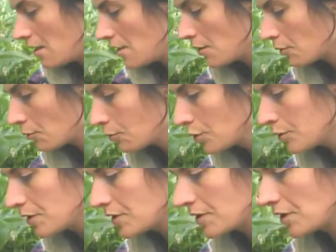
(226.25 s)
the
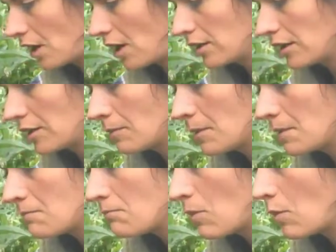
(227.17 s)
roots are a little
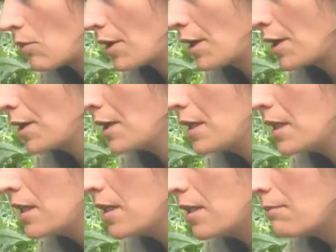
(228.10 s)
bit more
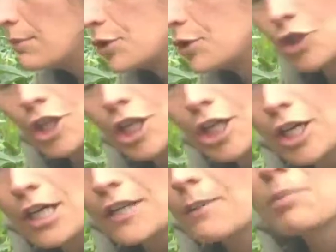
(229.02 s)

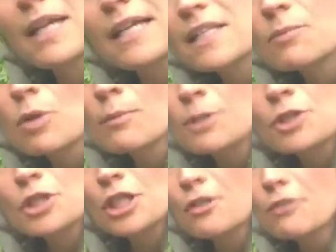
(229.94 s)
mature, the plant's more
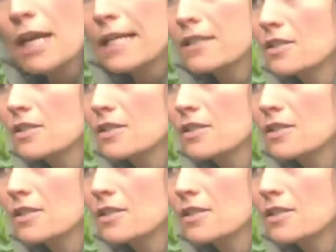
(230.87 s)
mature, right?